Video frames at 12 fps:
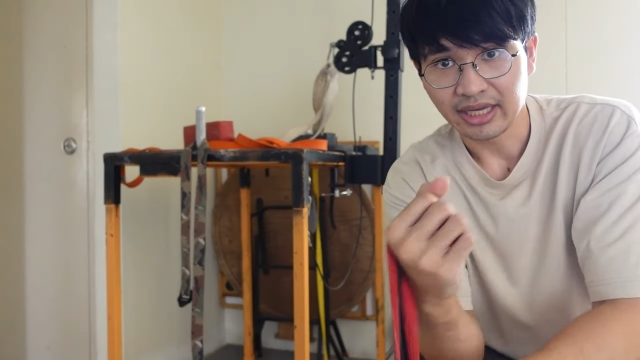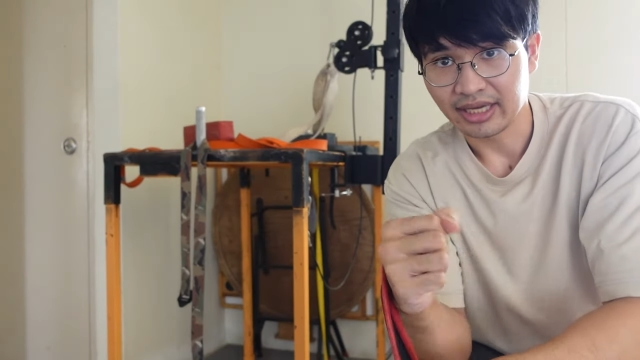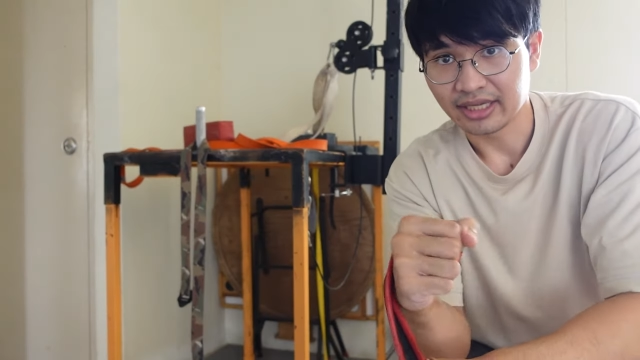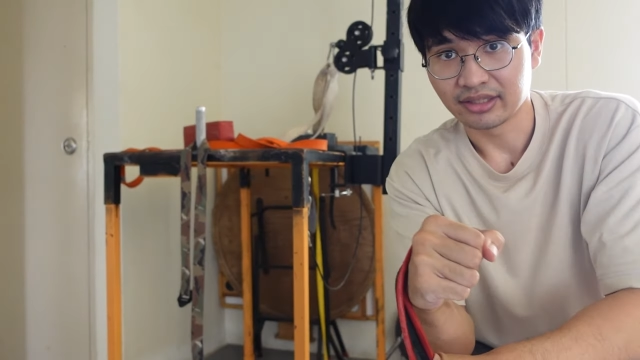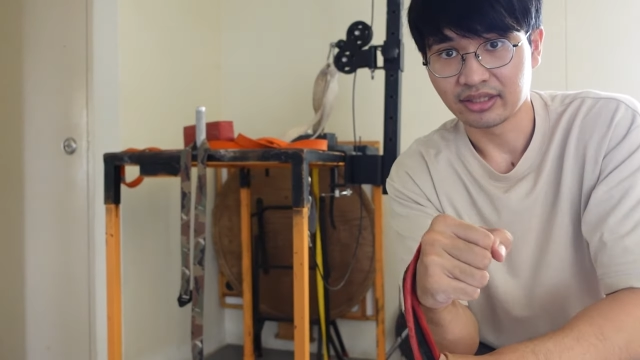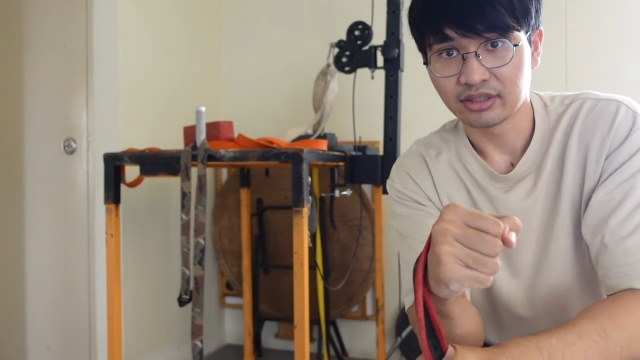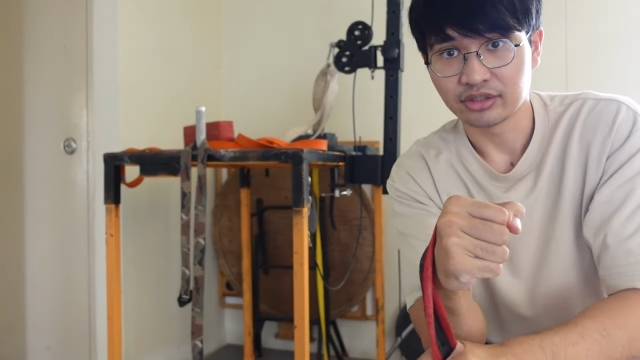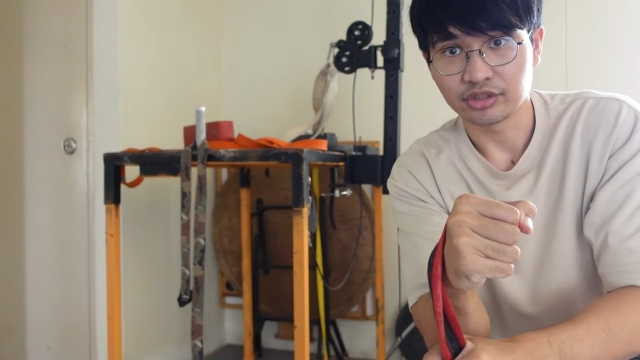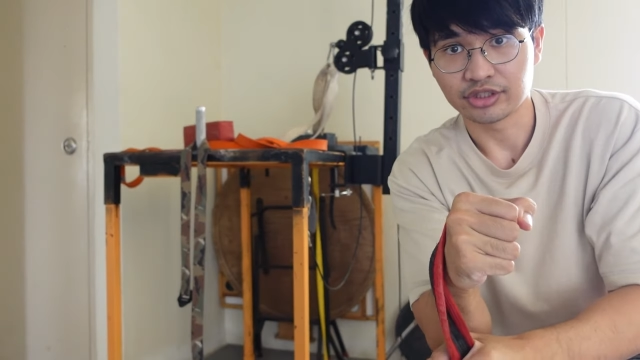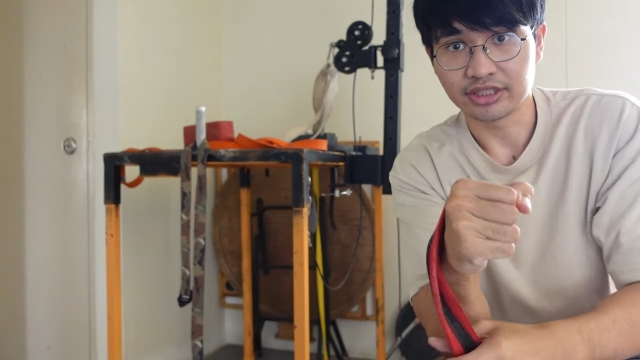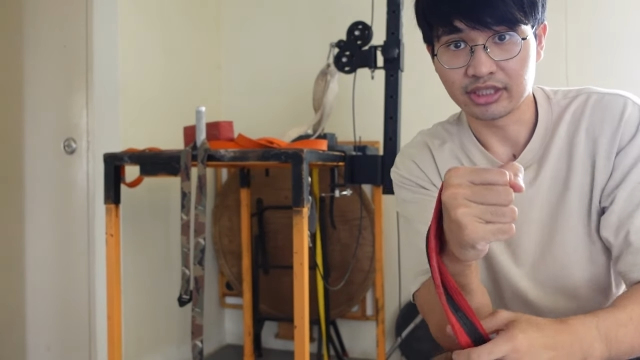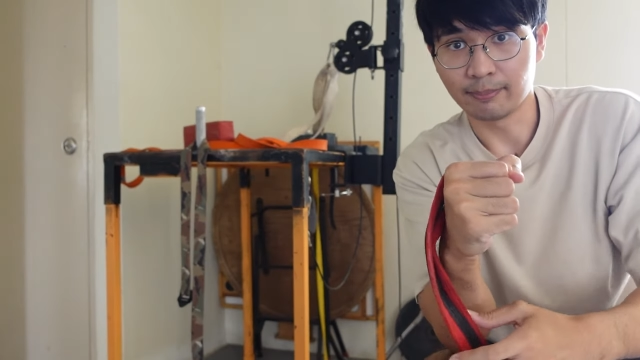and you
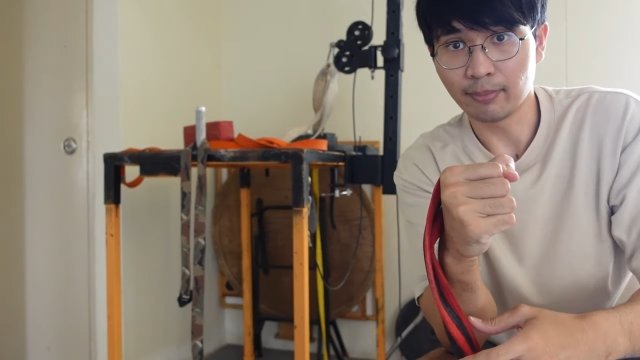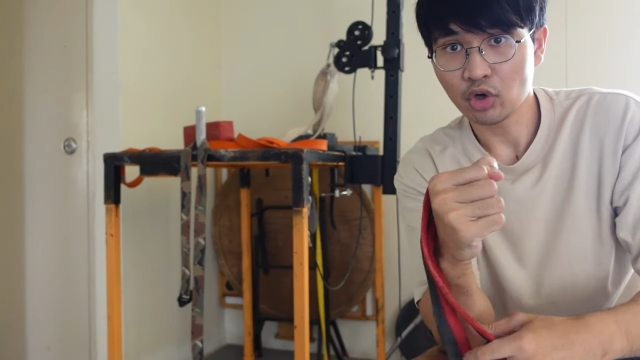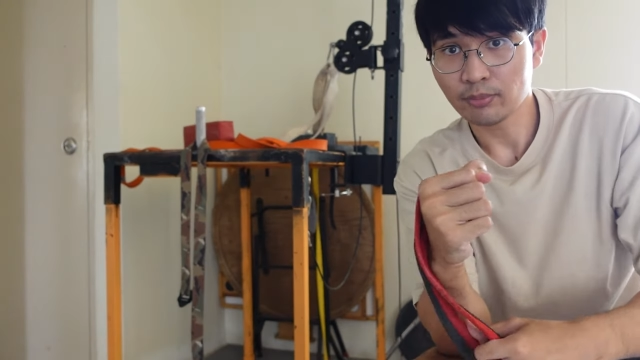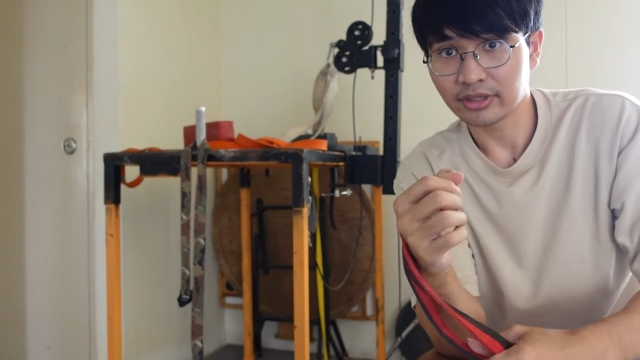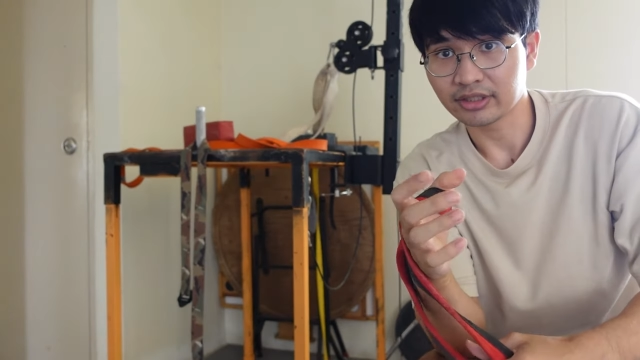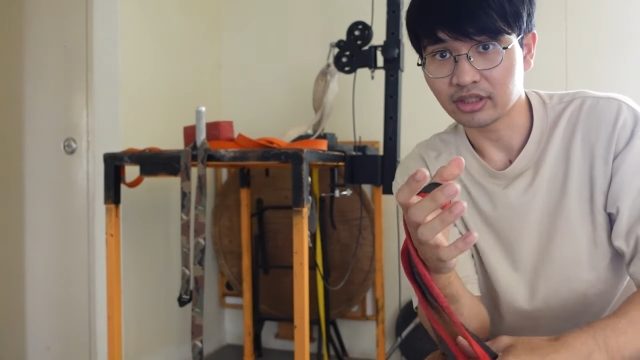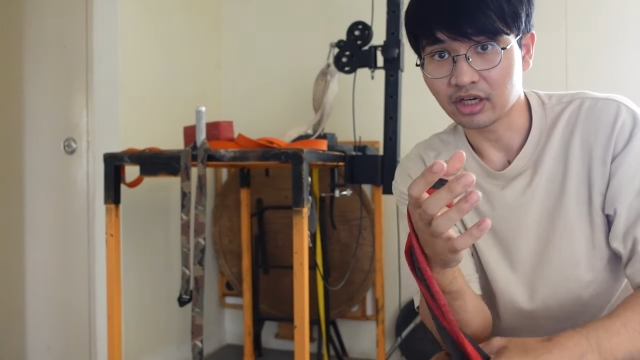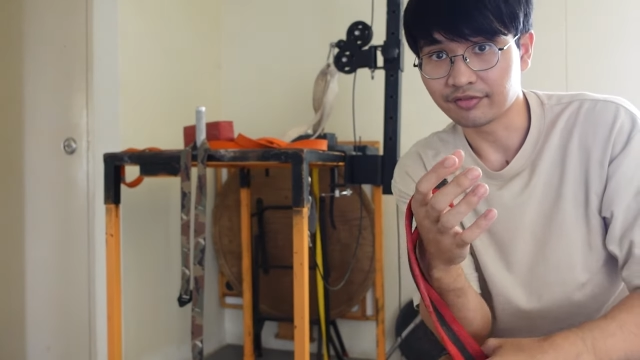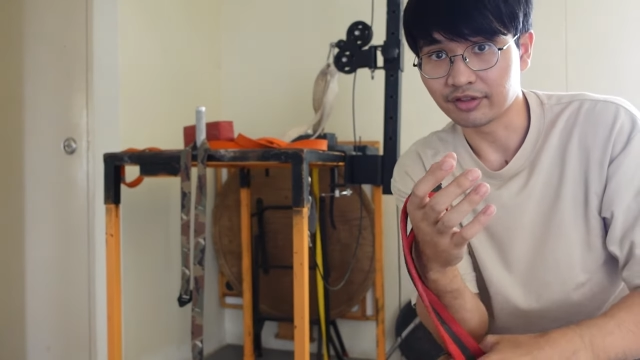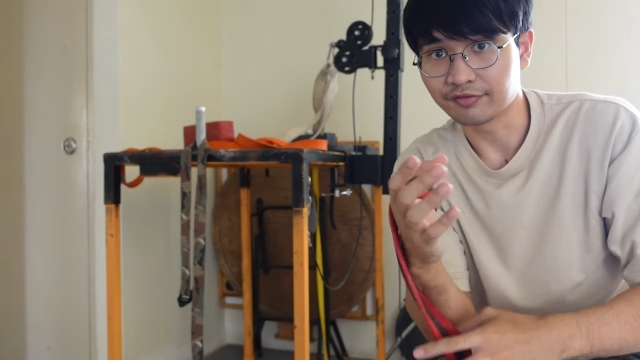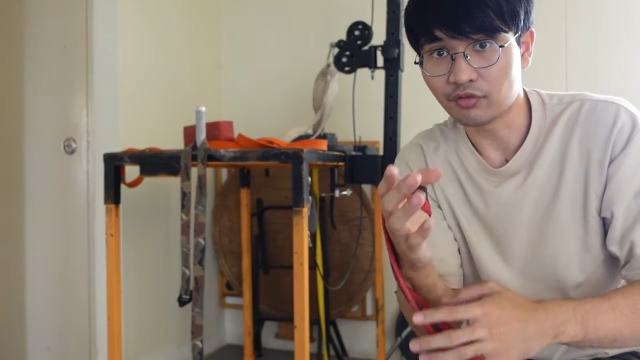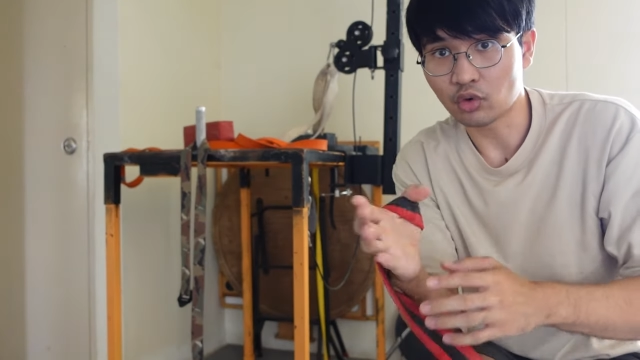see the moment of
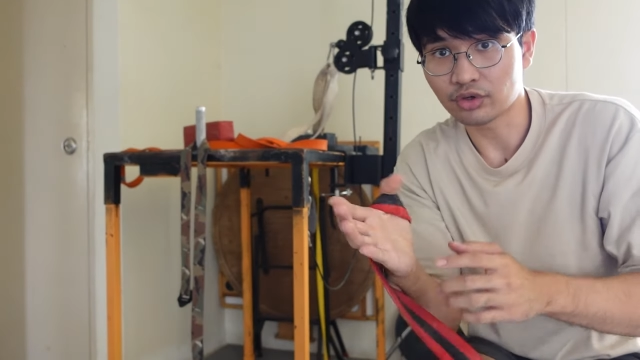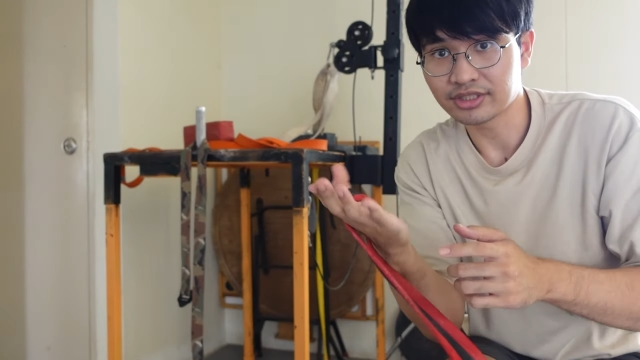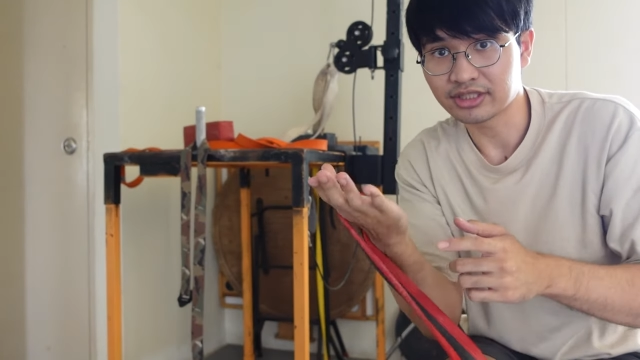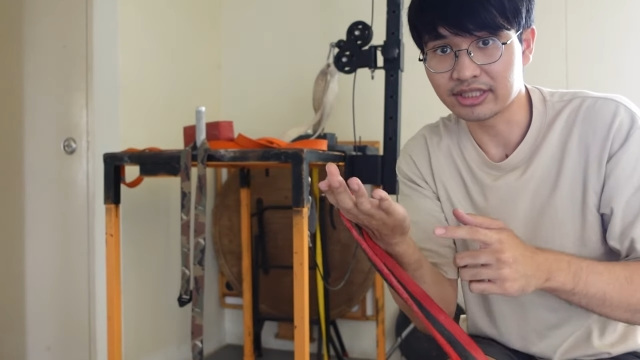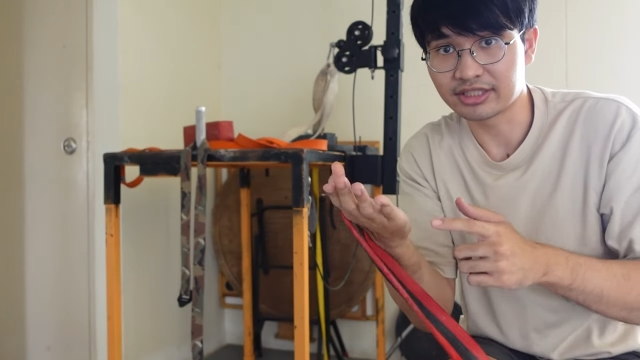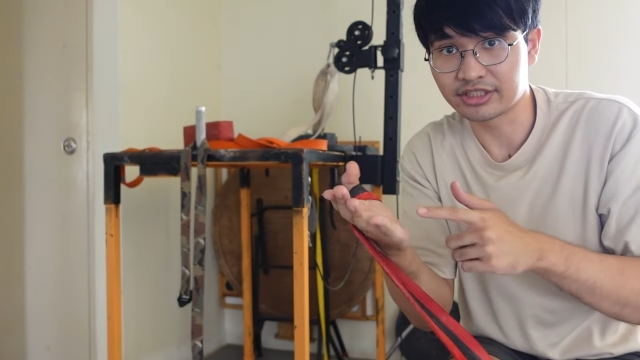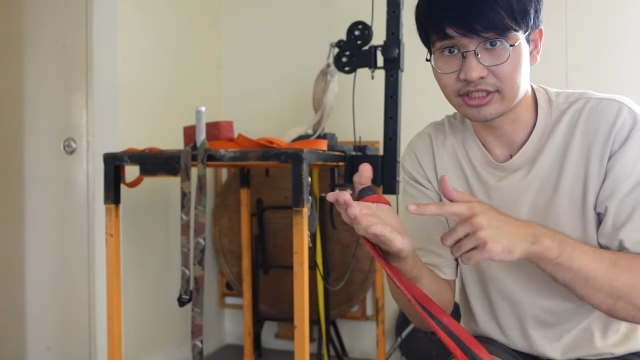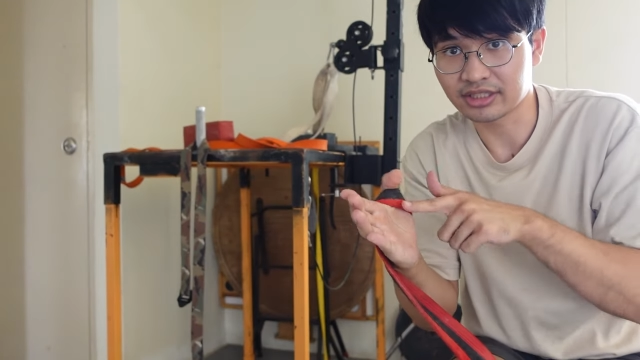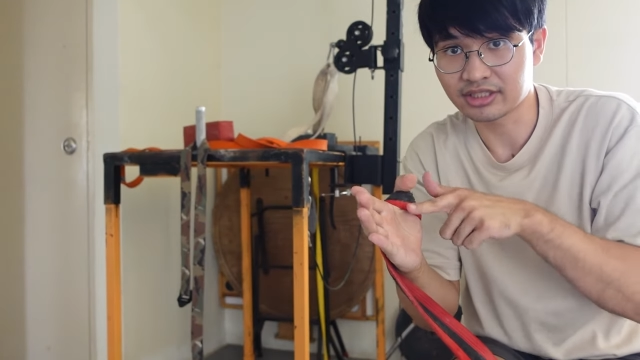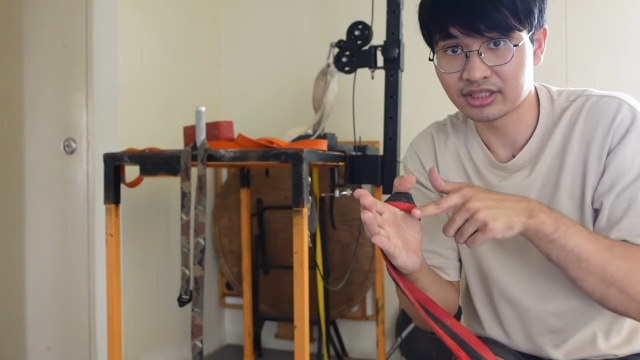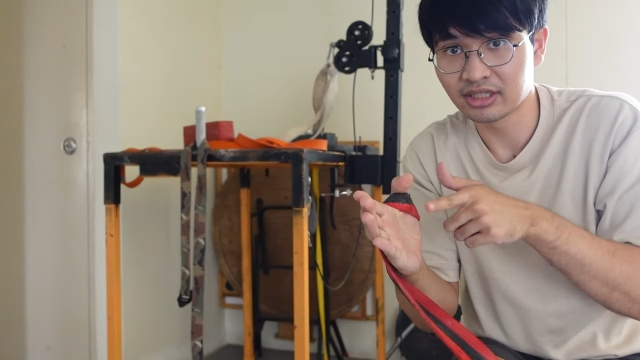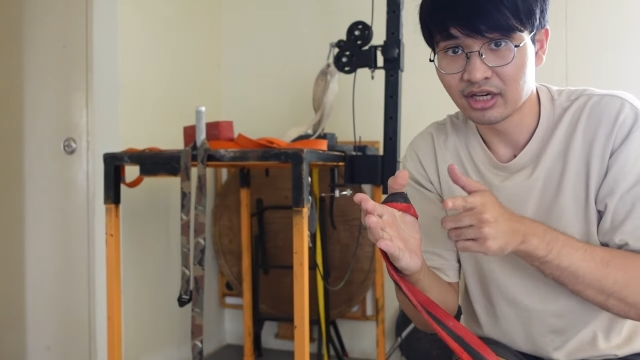the force is
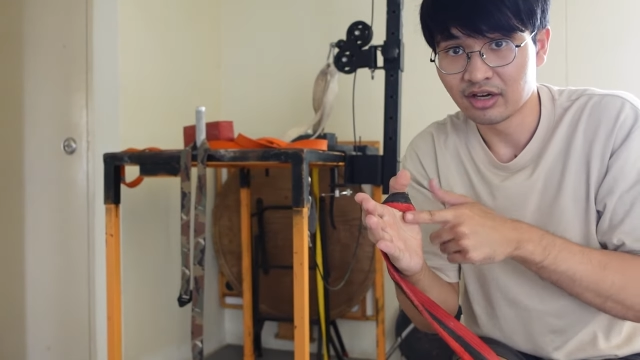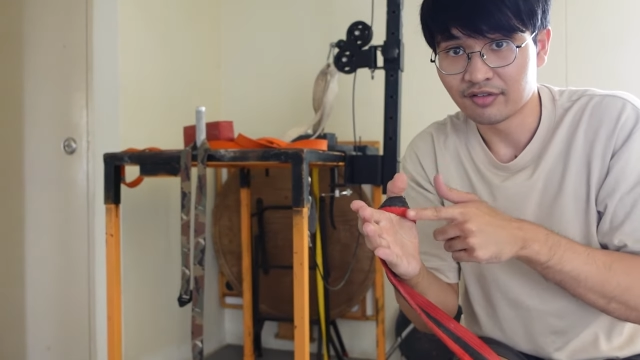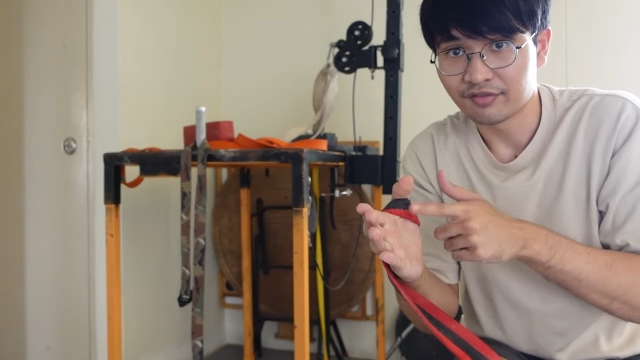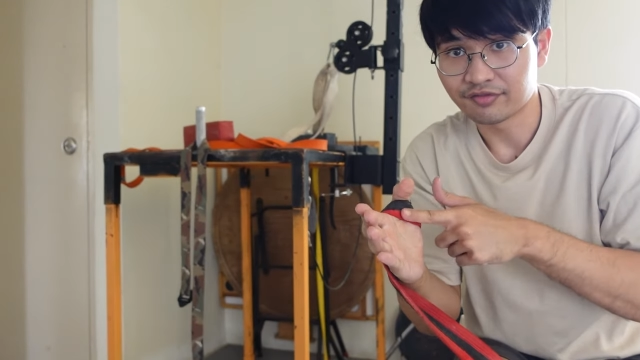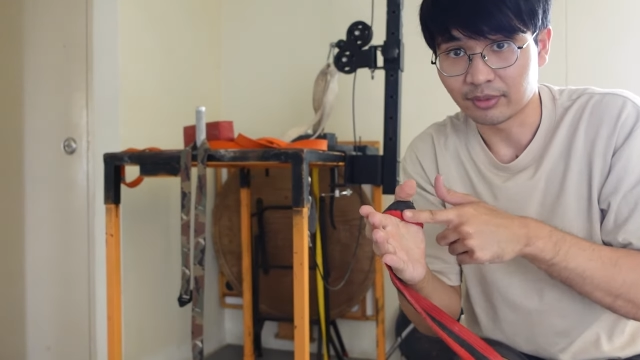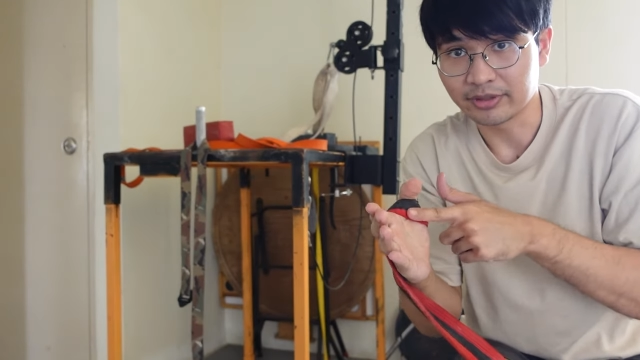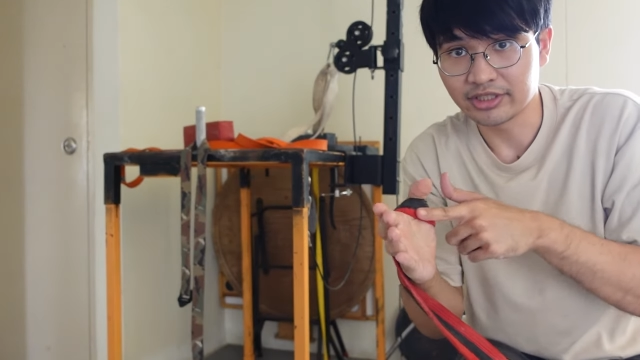just from